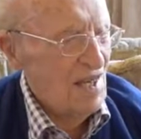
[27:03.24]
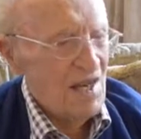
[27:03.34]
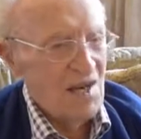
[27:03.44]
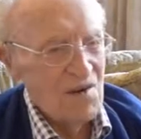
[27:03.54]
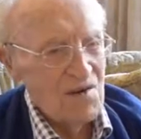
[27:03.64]

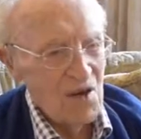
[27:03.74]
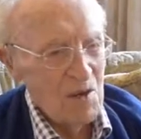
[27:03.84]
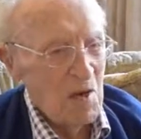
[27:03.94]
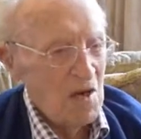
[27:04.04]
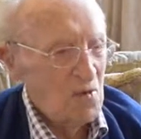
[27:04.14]
it took
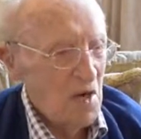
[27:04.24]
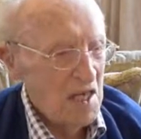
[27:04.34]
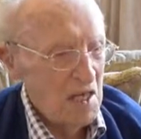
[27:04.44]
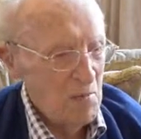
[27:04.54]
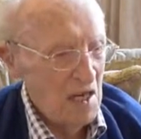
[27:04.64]
about
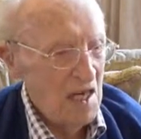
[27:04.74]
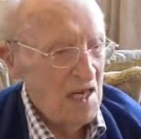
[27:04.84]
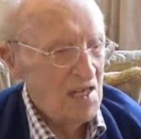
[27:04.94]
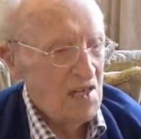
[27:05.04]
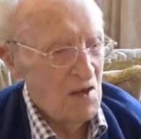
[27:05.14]
20
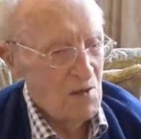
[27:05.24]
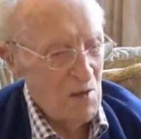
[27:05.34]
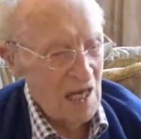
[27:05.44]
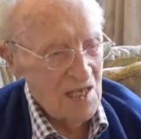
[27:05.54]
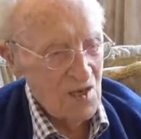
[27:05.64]
minutes, I was
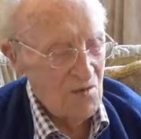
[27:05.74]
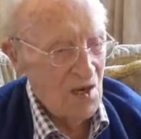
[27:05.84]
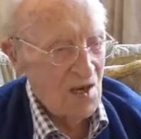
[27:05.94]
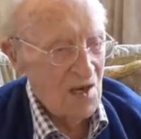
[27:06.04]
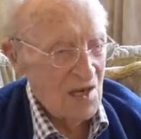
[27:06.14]
back to
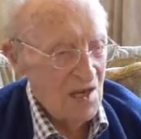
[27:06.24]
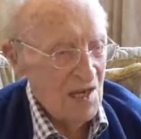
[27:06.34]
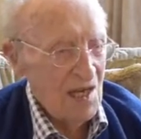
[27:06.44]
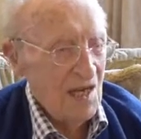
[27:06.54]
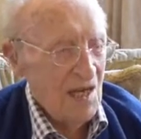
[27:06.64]
work
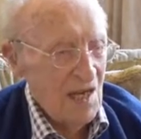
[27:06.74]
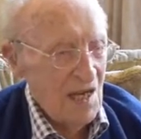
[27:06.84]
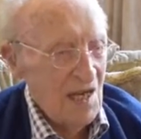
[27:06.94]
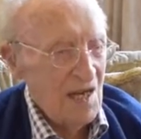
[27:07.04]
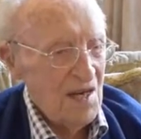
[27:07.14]

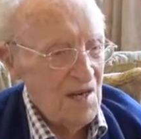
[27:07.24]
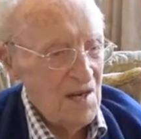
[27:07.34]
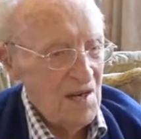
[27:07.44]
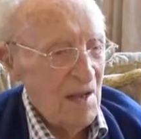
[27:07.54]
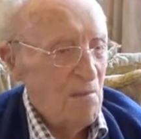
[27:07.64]

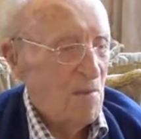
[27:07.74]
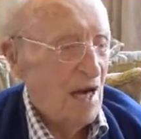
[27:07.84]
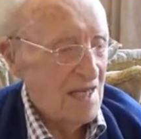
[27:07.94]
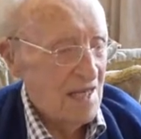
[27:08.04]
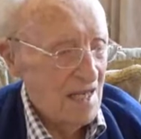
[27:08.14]
and then
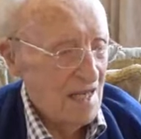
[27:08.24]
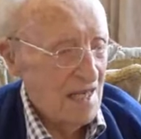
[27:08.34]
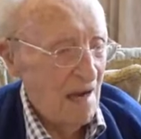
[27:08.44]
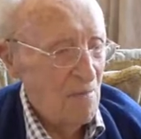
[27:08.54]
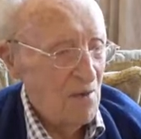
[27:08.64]
back to the
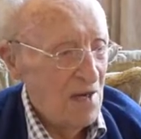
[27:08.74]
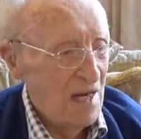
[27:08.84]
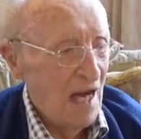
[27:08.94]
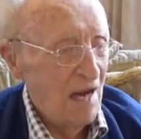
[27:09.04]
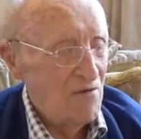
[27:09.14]
camp at
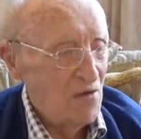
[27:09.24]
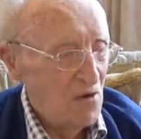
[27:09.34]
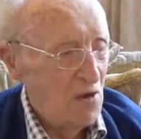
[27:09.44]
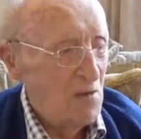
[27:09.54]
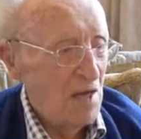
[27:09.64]
night for
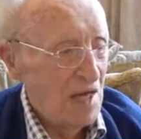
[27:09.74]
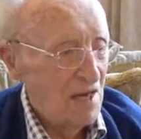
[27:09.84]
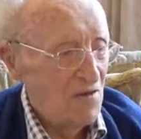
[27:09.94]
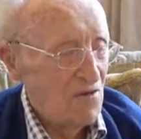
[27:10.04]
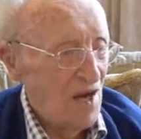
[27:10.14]
another
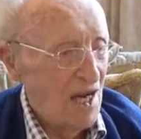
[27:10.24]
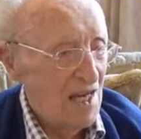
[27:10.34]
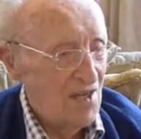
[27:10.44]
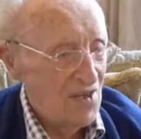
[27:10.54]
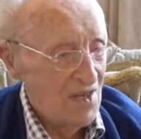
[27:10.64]
meal of
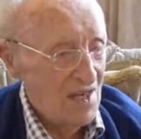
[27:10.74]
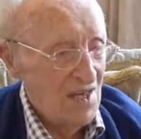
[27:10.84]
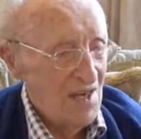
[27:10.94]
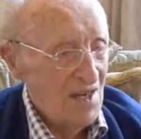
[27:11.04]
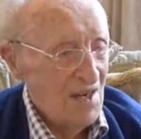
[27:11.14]
rice.
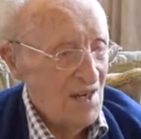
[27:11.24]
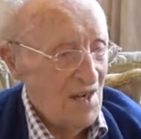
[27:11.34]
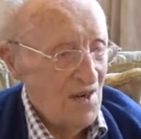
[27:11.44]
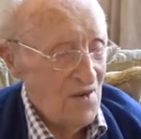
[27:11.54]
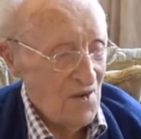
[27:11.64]

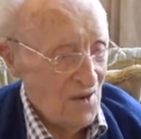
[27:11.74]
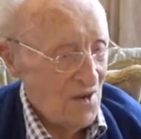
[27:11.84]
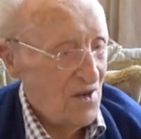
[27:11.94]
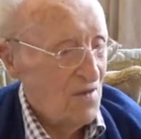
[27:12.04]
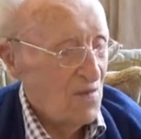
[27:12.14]
And
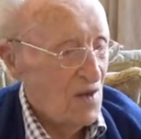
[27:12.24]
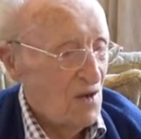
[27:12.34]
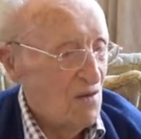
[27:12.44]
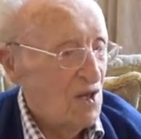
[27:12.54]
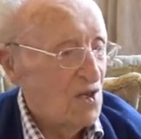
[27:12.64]
uh,
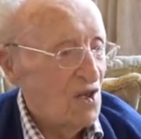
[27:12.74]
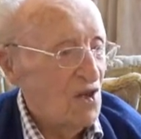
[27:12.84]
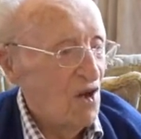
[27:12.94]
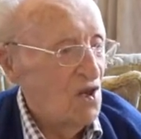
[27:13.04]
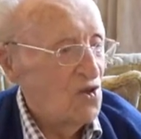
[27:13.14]
we used to
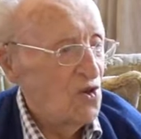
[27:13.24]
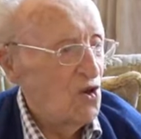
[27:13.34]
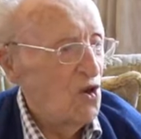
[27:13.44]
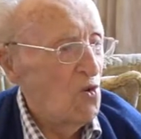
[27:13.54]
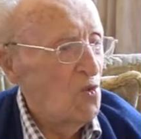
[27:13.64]
call it
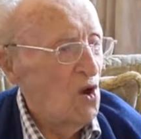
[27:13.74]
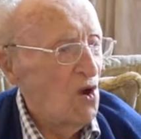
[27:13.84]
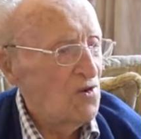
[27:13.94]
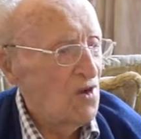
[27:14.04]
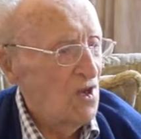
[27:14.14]
jungle
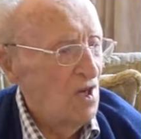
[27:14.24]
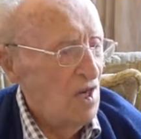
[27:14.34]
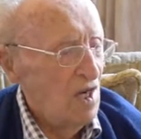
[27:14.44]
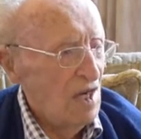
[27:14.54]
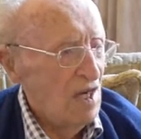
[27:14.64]
water.
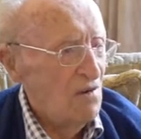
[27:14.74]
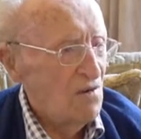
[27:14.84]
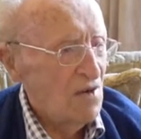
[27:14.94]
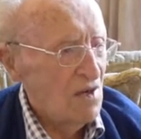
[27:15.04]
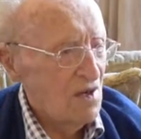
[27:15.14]
It
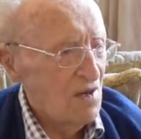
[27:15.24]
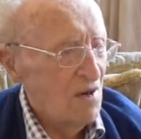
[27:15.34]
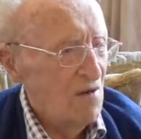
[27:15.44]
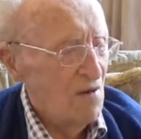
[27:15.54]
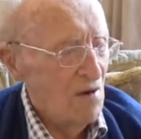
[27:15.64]
was
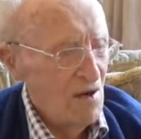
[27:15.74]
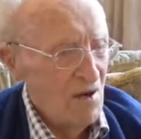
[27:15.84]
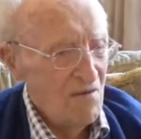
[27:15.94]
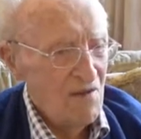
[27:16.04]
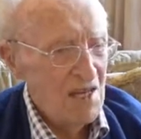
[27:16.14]
uh,
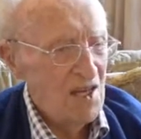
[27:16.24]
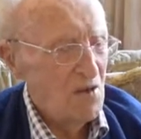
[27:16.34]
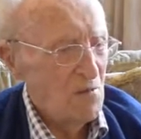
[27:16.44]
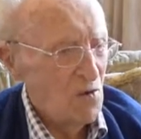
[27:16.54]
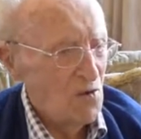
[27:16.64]

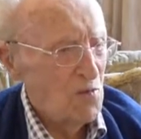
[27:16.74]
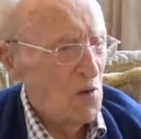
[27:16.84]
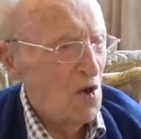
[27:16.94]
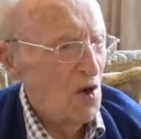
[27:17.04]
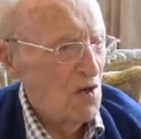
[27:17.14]
vegetables
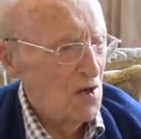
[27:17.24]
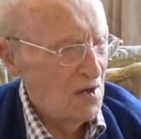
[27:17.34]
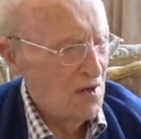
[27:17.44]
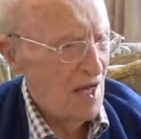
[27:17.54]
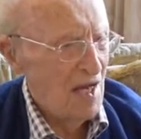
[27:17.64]
boiled
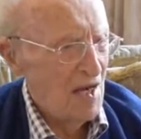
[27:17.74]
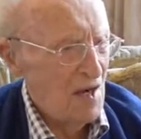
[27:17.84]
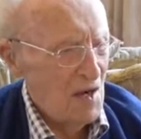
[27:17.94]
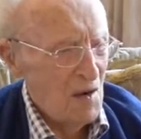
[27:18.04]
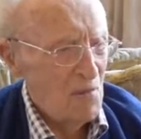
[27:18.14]
and that,
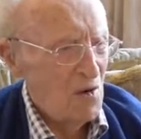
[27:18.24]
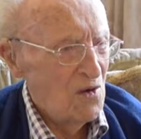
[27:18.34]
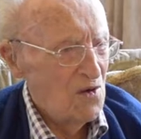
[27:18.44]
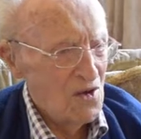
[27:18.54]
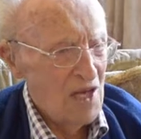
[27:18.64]
but
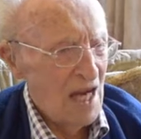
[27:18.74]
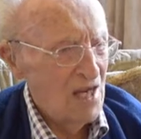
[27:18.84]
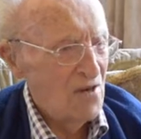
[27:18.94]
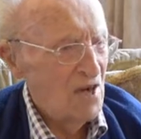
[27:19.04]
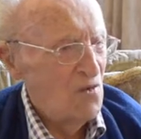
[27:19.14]
it was just
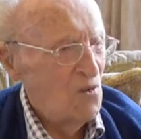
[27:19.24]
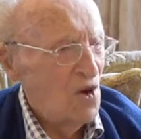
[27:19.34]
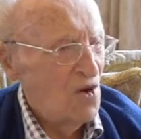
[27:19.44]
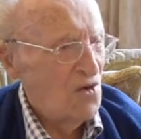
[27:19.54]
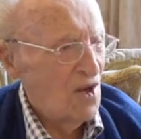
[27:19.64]
like green
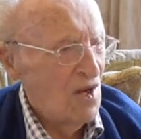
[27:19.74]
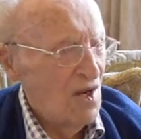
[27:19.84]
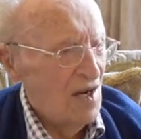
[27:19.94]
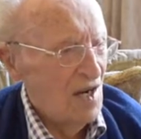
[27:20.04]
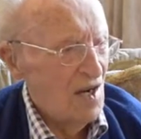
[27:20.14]
water.
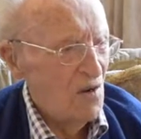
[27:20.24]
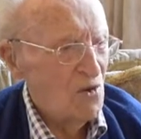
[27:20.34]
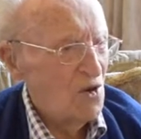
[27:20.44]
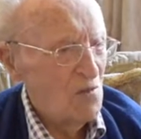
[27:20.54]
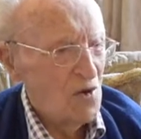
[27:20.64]
It
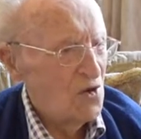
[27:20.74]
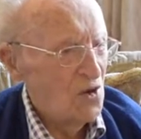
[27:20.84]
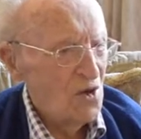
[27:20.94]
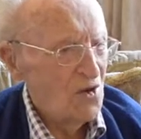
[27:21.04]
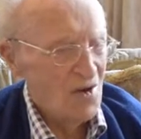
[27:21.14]
wasn't much
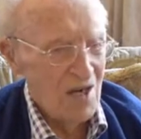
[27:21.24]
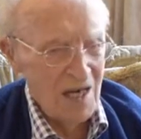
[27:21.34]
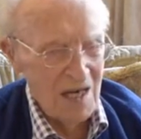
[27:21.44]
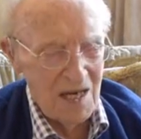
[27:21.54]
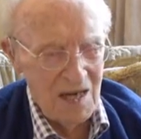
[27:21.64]
use
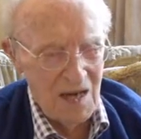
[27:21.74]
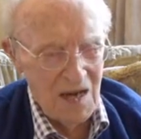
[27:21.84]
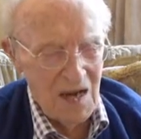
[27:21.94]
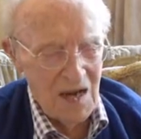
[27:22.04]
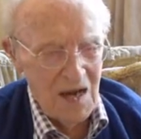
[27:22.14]
really.
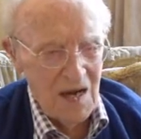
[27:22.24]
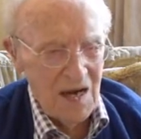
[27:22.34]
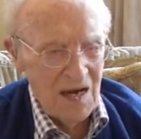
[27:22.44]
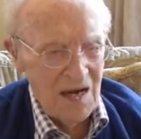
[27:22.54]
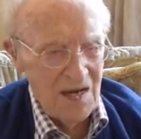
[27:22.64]

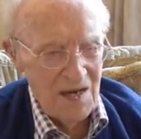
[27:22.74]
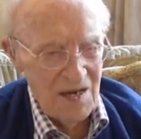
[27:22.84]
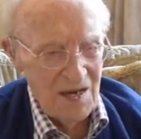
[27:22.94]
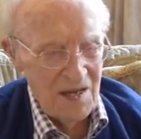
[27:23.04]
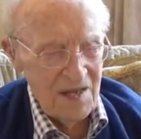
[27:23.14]

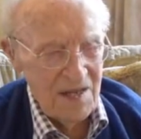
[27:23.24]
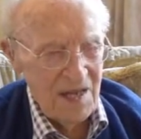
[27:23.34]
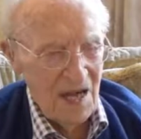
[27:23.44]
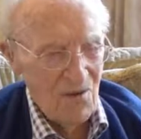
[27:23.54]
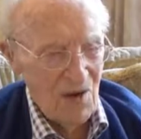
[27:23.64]
And uh,
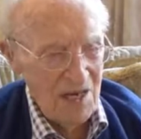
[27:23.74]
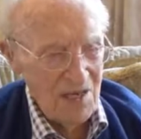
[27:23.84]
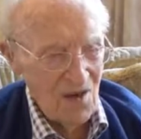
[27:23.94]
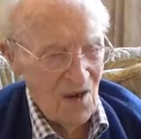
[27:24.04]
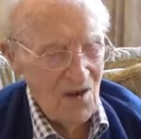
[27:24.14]
that
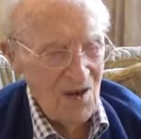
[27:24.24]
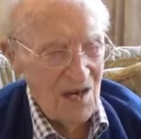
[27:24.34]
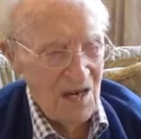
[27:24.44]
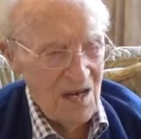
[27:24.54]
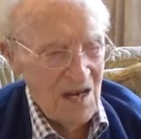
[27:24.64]
went
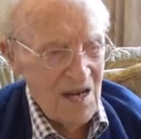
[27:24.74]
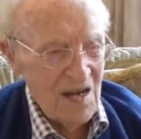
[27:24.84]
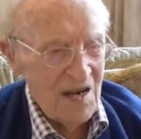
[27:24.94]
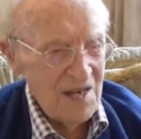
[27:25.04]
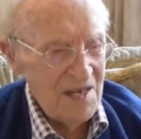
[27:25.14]
on
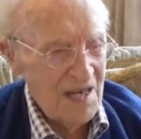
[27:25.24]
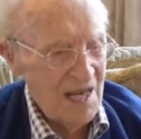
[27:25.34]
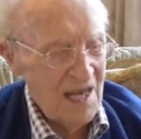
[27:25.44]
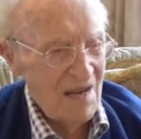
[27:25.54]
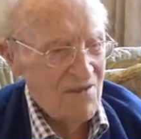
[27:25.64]

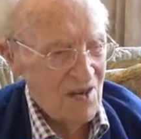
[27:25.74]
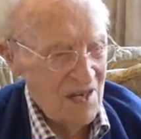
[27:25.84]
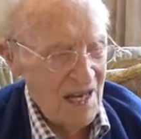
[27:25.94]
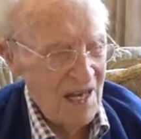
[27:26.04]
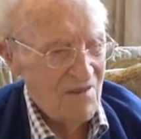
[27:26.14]
day after
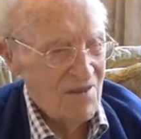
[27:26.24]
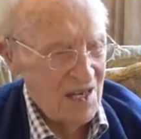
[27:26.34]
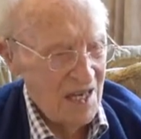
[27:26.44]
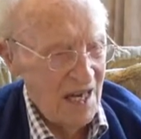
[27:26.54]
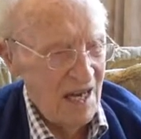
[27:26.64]
day
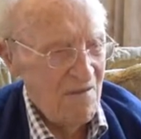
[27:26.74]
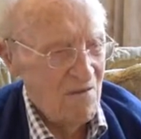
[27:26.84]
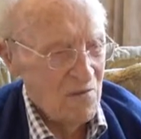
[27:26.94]
after day